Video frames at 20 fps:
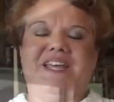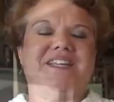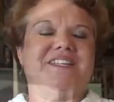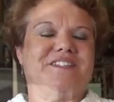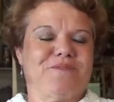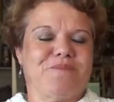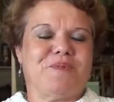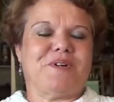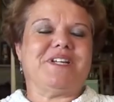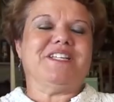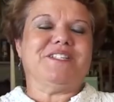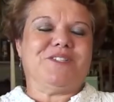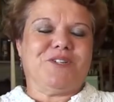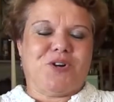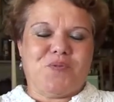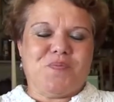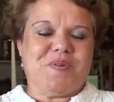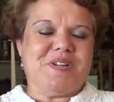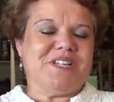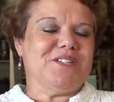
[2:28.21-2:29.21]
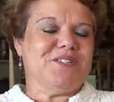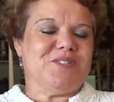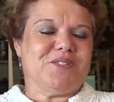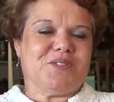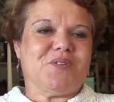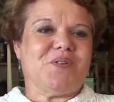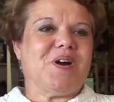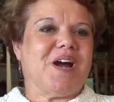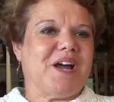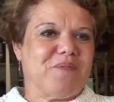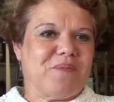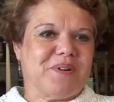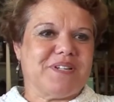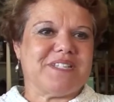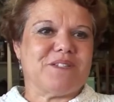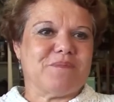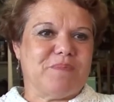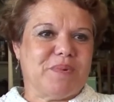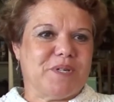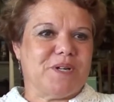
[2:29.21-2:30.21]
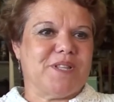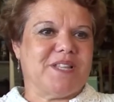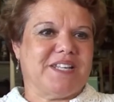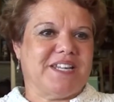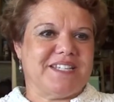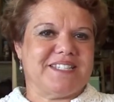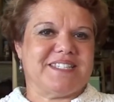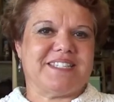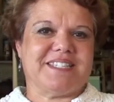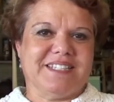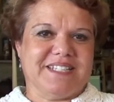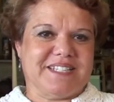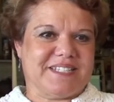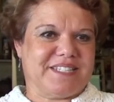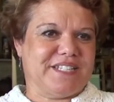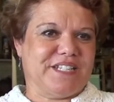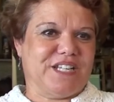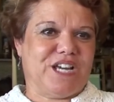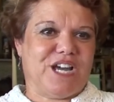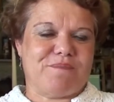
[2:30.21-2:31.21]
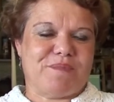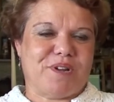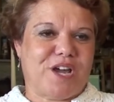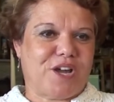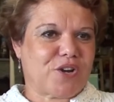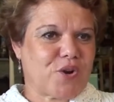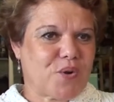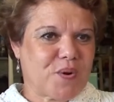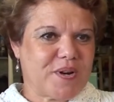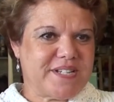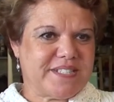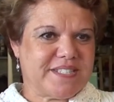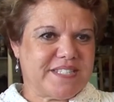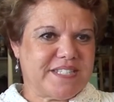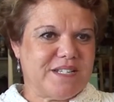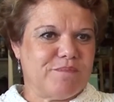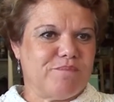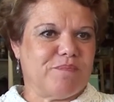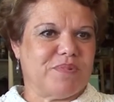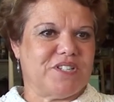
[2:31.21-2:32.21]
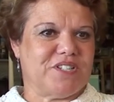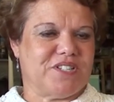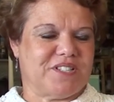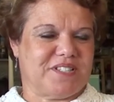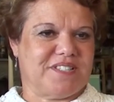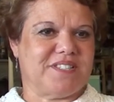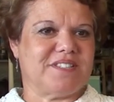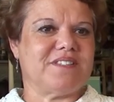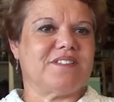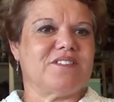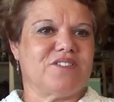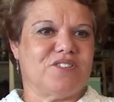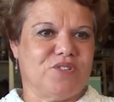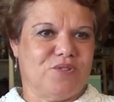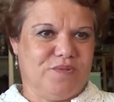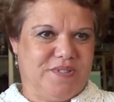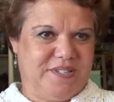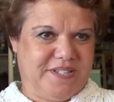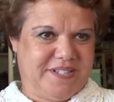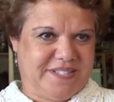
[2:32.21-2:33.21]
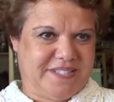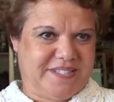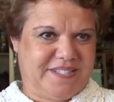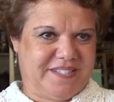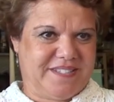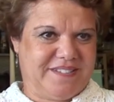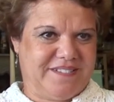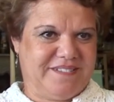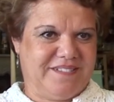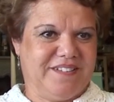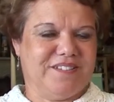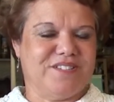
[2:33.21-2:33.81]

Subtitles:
I did what he told me to do. I went to Bill and I said, listen, I'm not crazy, but just do this.